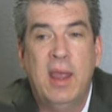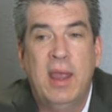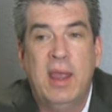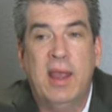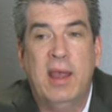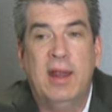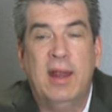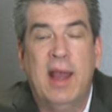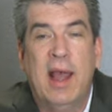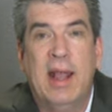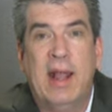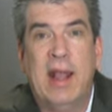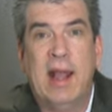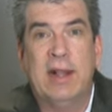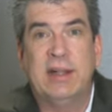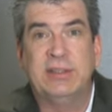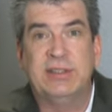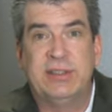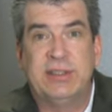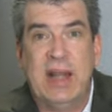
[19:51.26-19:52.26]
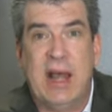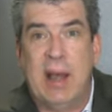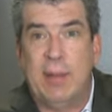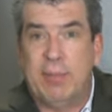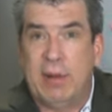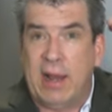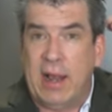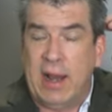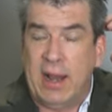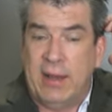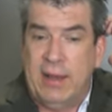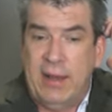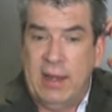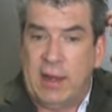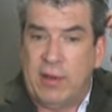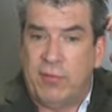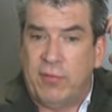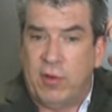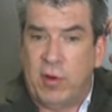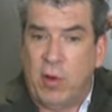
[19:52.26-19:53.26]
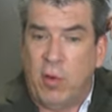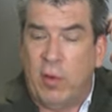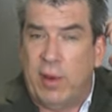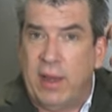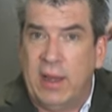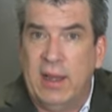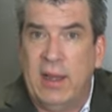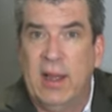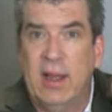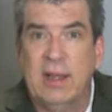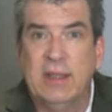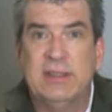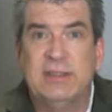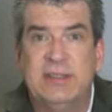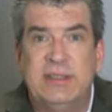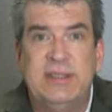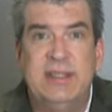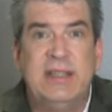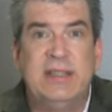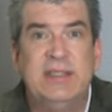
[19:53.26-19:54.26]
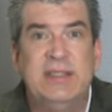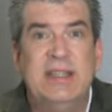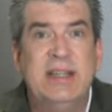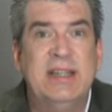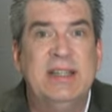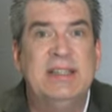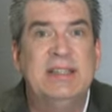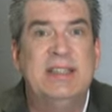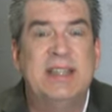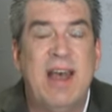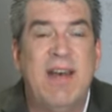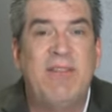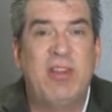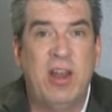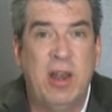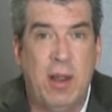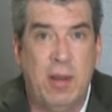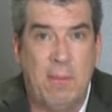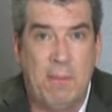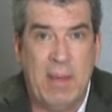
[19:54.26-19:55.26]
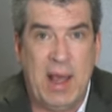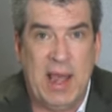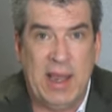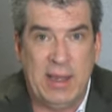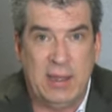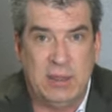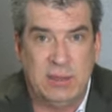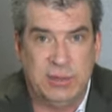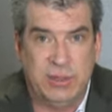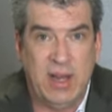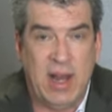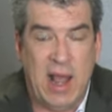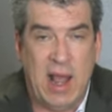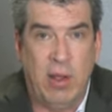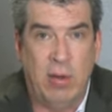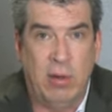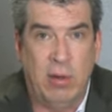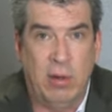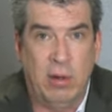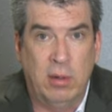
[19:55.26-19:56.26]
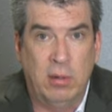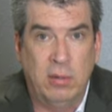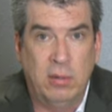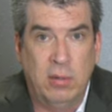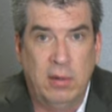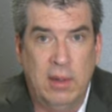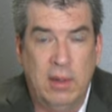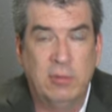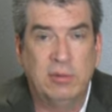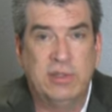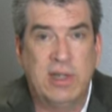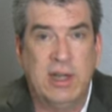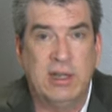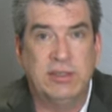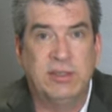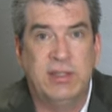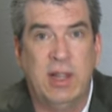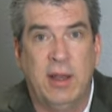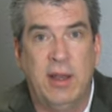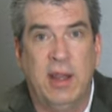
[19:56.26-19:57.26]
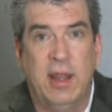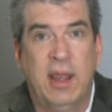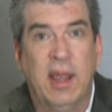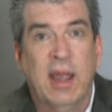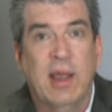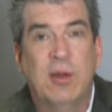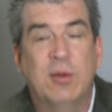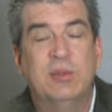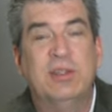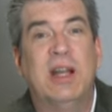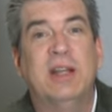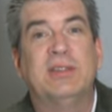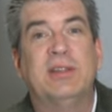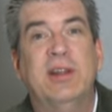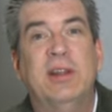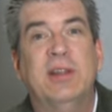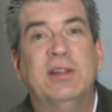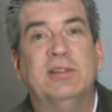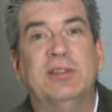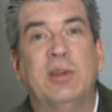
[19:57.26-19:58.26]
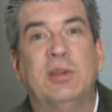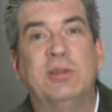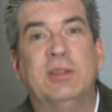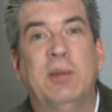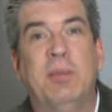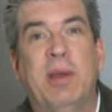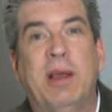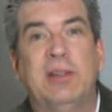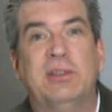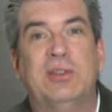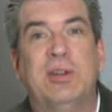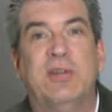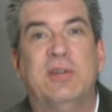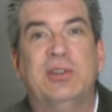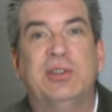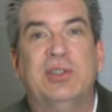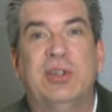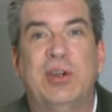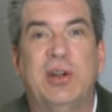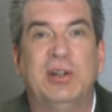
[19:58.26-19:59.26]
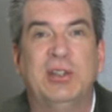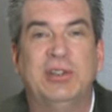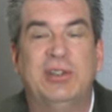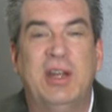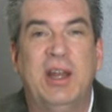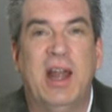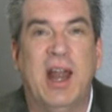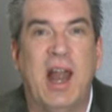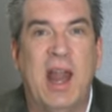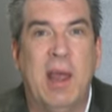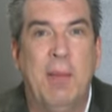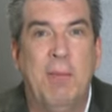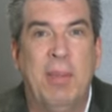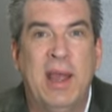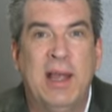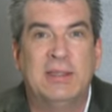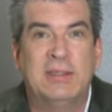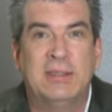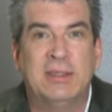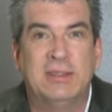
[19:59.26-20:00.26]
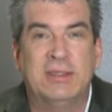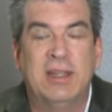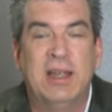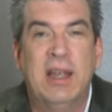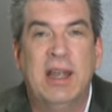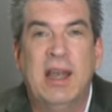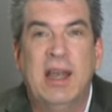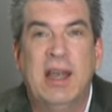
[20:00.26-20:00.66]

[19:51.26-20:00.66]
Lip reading: and I got stopped. I got a ticket for going 67 miles an hour. It was on a Sunday. I was actually the associate pastor of a church in Lampasas,